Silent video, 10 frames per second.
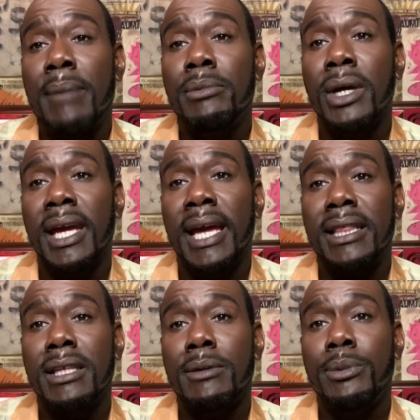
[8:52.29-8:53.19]
I'm looking
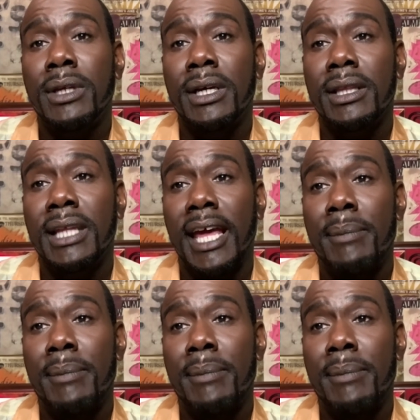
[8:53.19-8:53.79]
at the